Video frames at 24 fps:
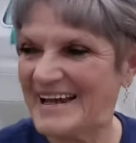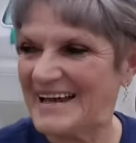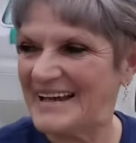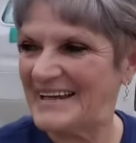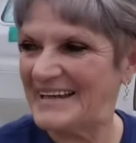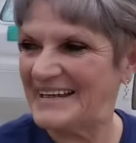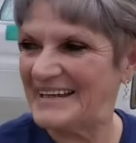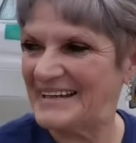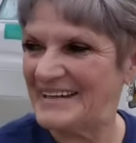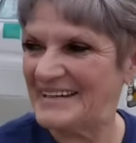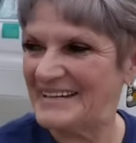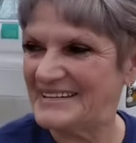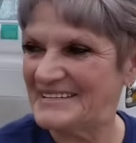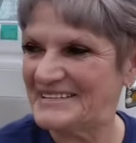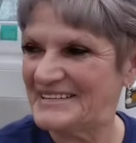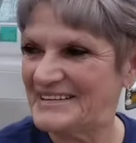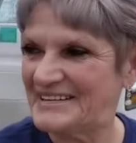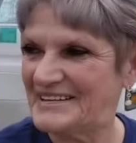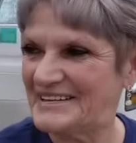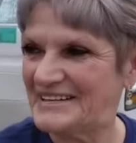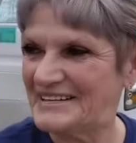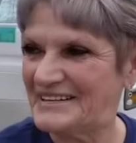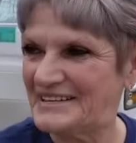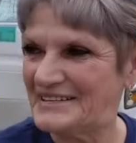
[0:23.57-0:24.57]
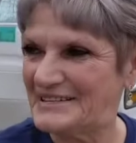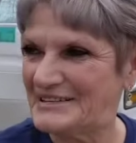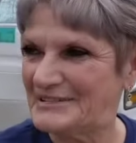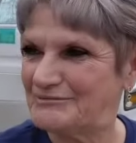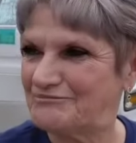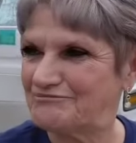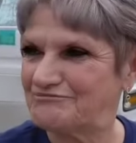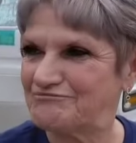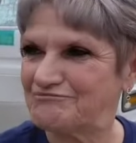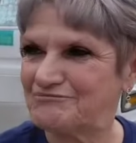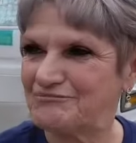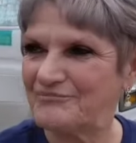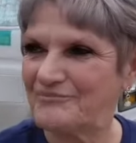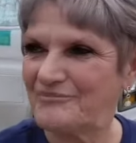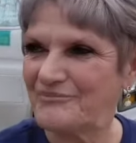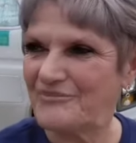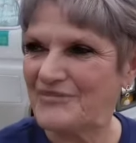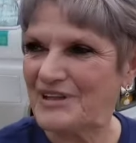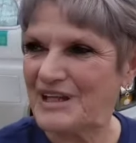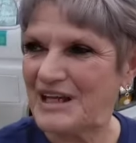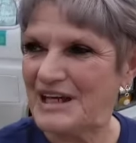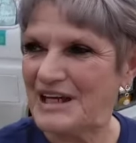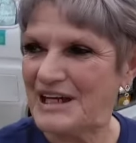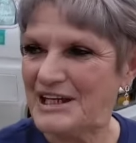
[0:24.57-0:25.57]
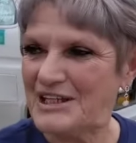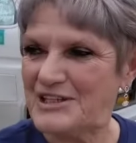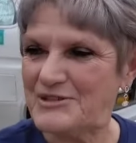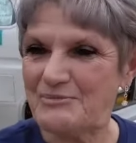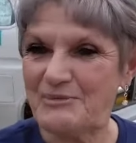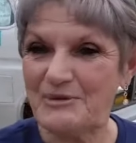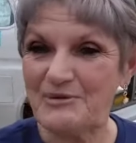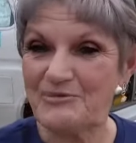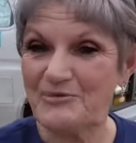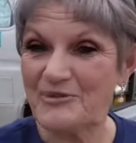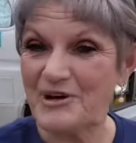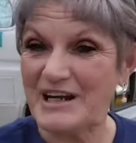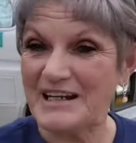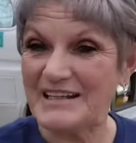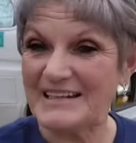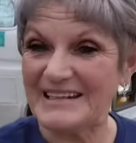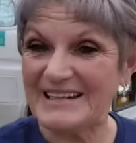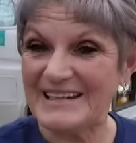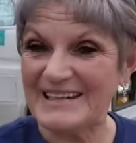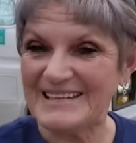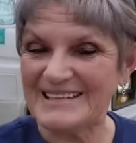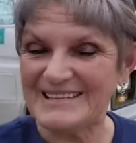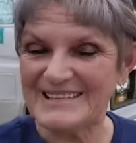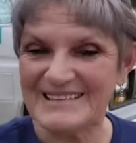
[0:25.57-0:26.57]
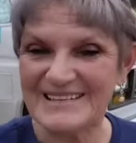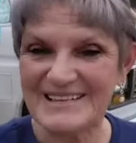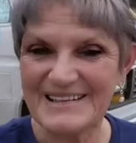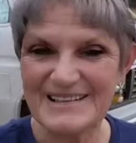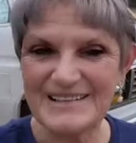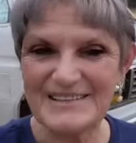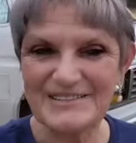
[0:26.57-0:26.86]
and uh, it's been raining.